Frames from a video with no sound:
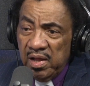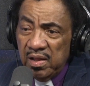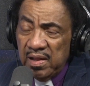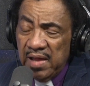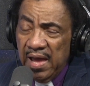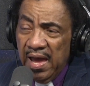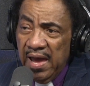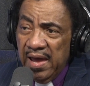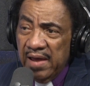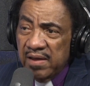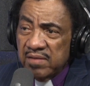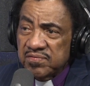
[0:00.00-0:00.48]

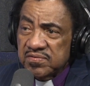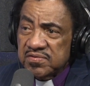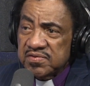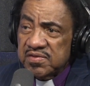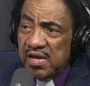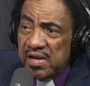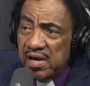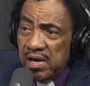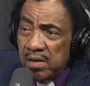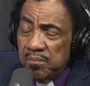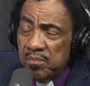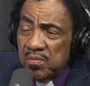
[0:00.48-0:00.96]
I have
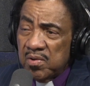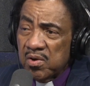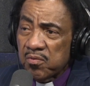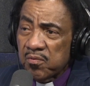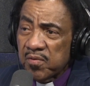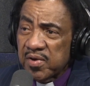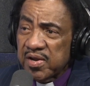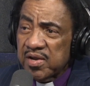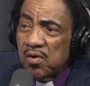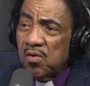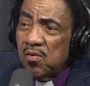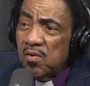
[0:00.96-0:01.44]
set up a
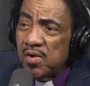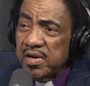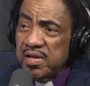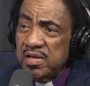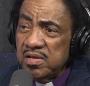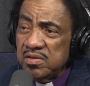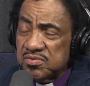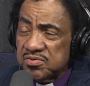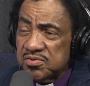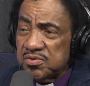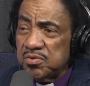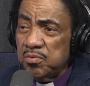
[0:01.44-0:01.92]

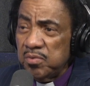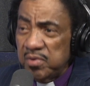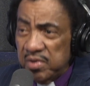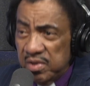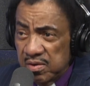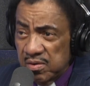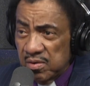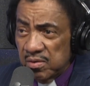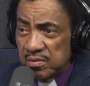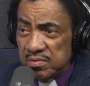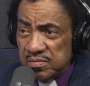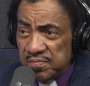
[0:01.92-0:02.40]
recording
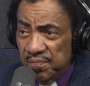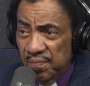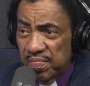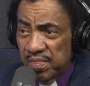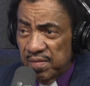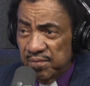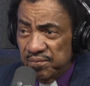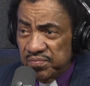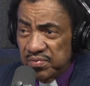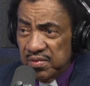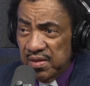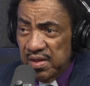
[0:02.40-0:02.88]
studio
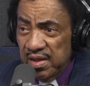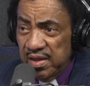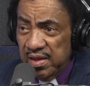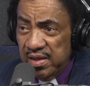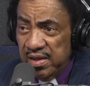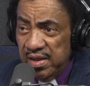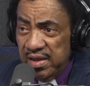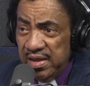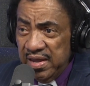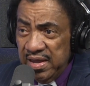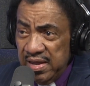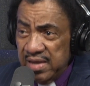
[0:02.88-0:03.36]

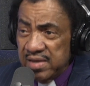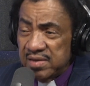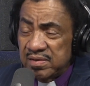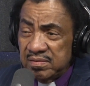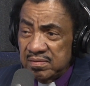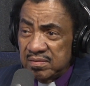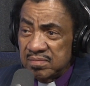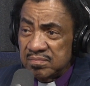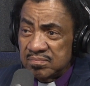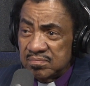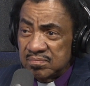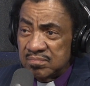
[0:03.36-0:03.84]

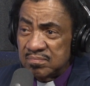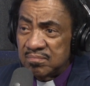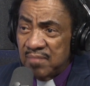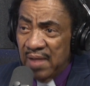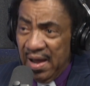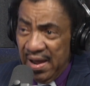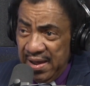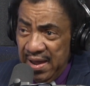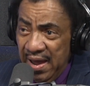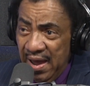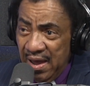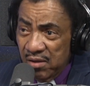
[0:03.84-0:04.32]
in
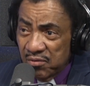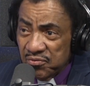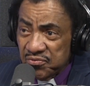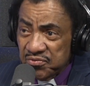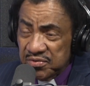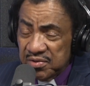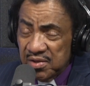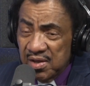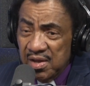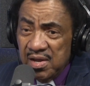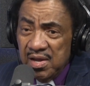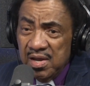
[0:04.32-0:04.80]
my
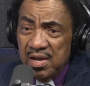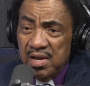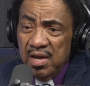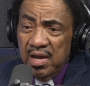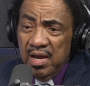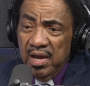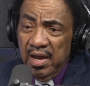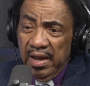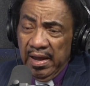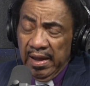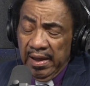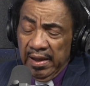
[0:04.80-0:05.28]
house.
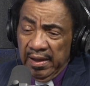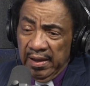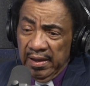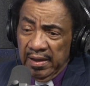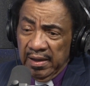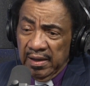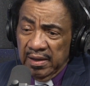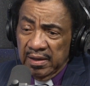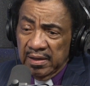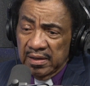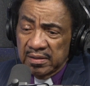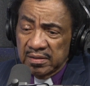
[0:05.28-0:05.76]

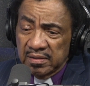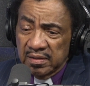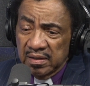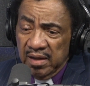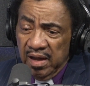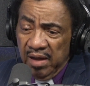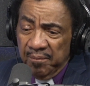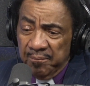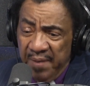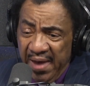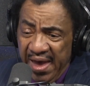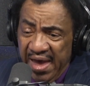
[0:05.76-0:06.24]
A
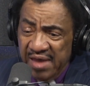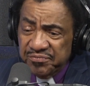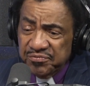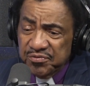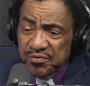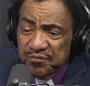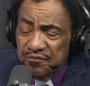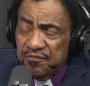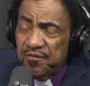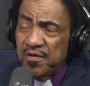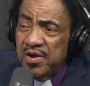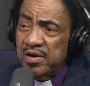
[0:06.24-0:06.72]

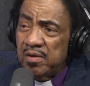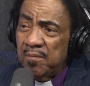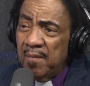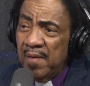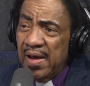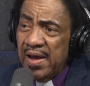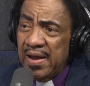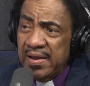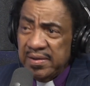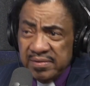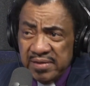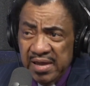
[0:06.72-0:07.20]
pastor friend of
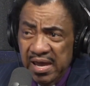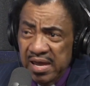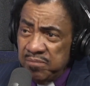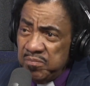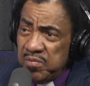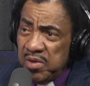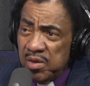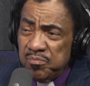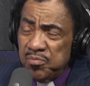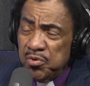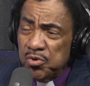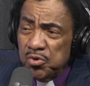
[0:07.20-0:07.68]
mine gave
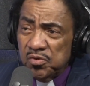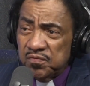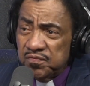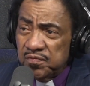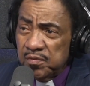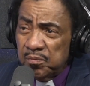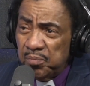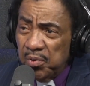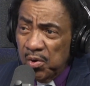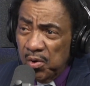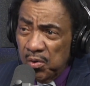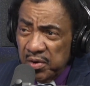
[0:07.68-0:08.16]
me a
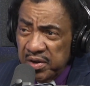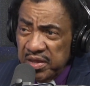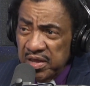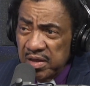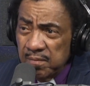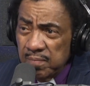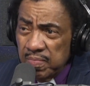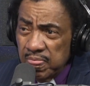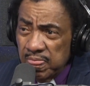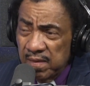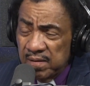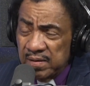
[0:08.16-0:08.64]
beautiful
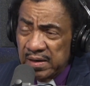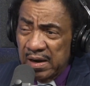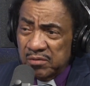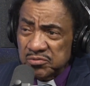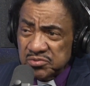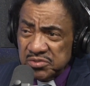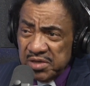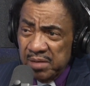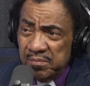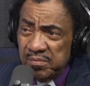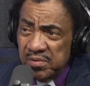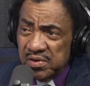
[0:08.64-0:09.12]
podium, and I
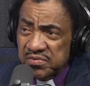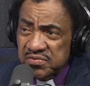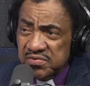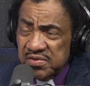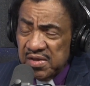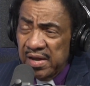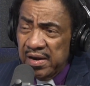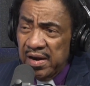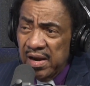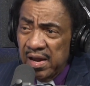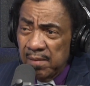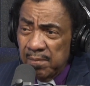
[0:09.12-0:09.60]
was able to
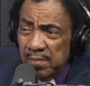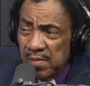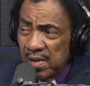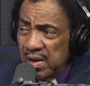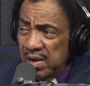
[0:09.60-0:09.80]
set up.